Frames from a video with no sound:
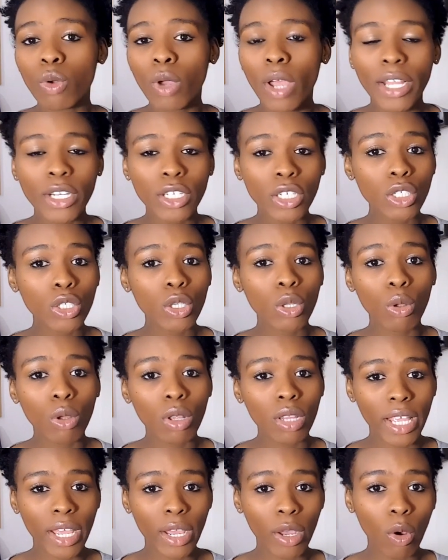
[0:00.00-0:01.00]
I just
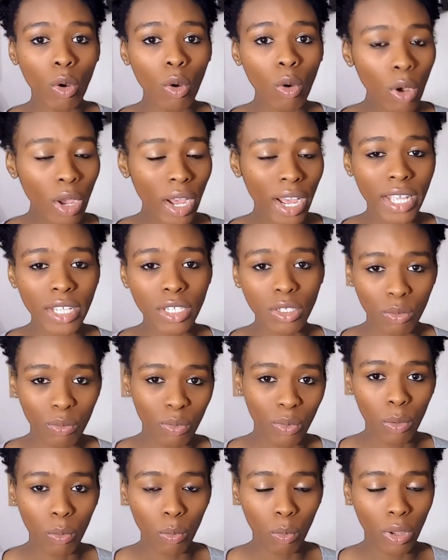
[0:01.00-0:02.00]
looked like all kinds
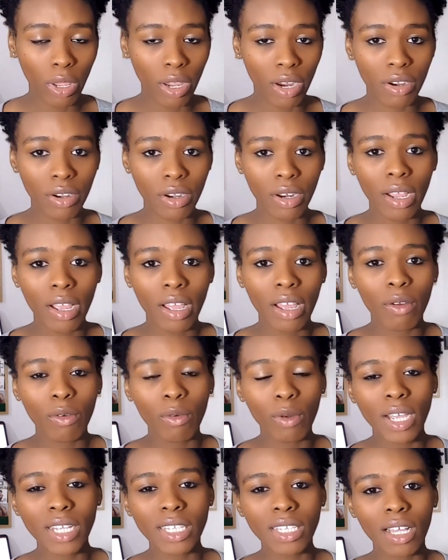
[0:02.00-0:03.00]
of weird,
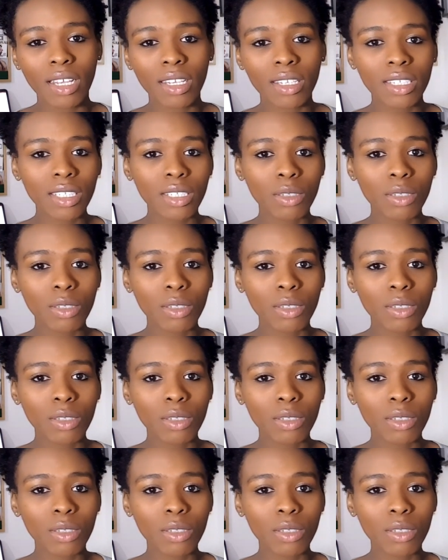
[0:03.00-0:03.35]
right?